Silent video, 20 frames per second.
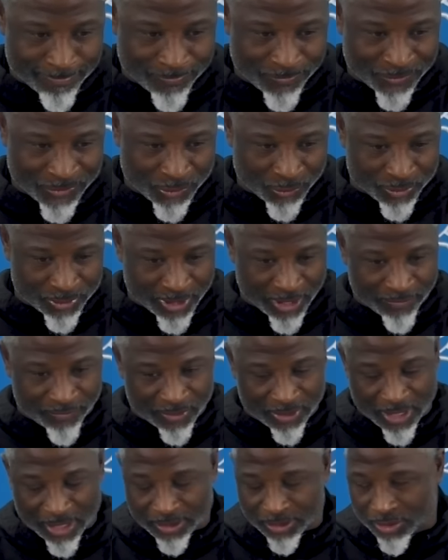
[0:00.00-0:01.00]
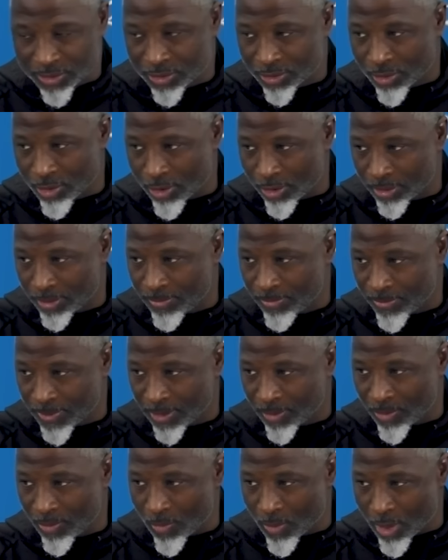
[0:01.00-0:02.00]
So definitely not the start
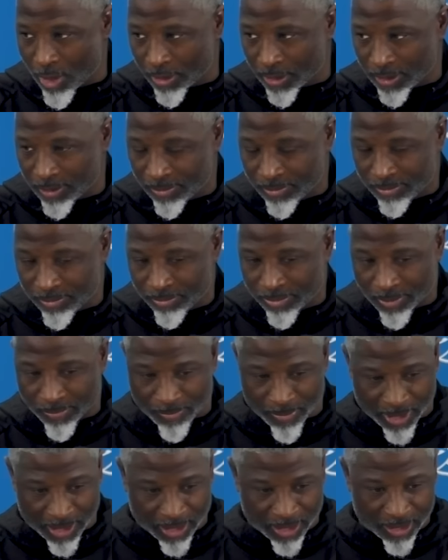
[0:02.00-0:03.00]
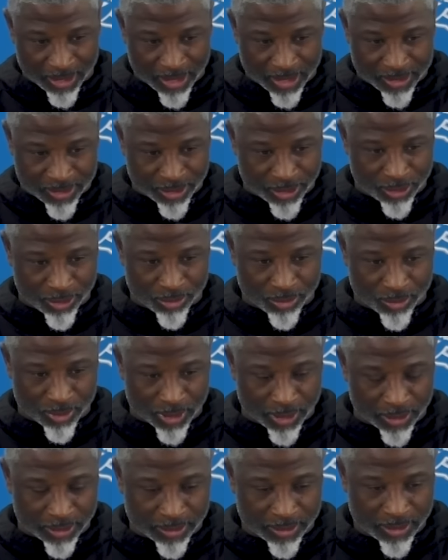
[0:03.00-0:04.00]
that we wanted. But, man, I'll tell you
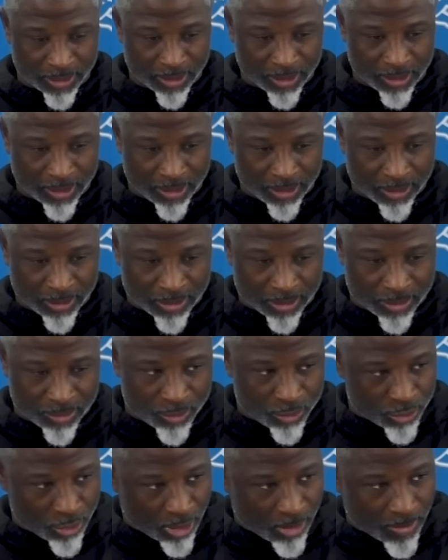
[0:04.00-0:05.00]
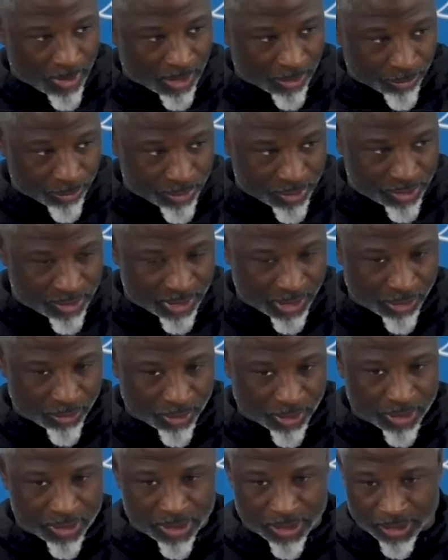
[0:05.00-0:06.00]
what, you talking about a
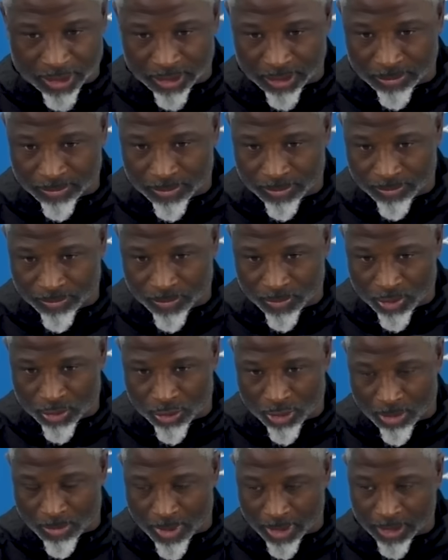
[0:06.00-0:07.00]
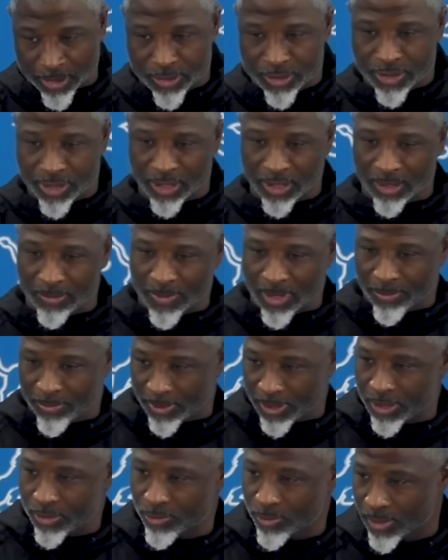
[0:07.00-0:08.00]
resilient team. You talking about a team that
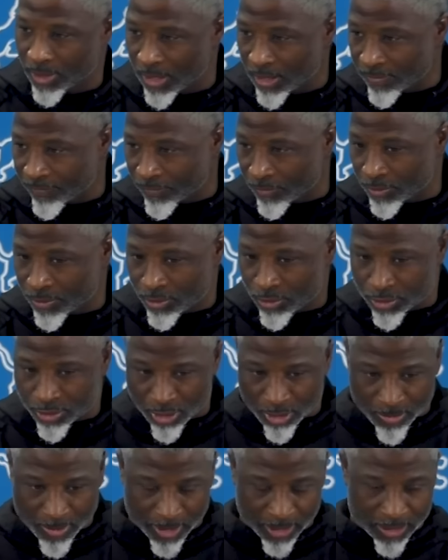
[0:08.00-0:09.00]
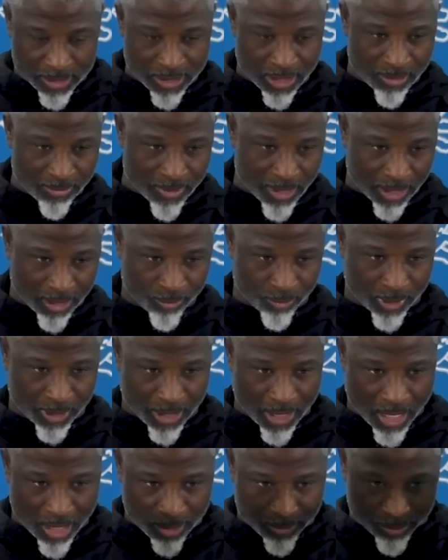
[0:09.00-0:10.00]
plays with effort. You talk about a team that can
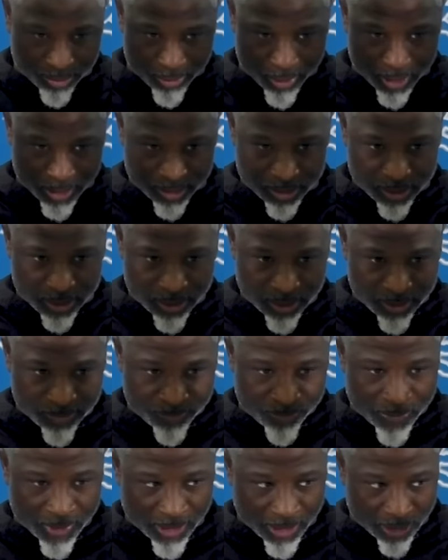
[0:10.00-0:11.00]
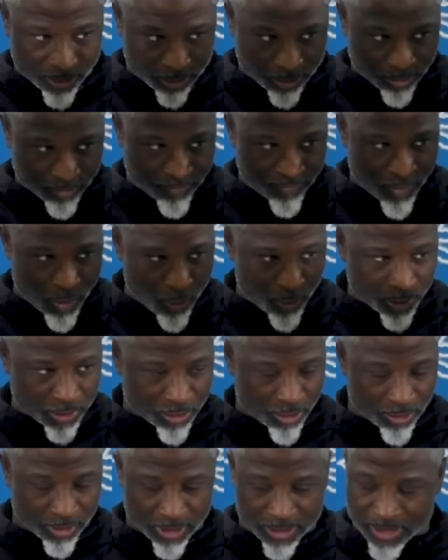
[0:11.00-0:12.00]
recalibrate and get their focus
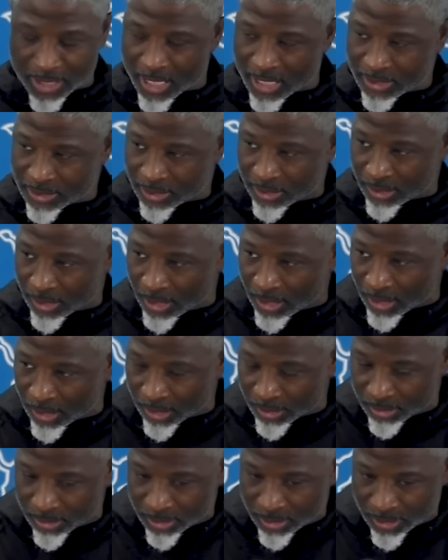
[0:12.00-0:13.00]
on the task at hand.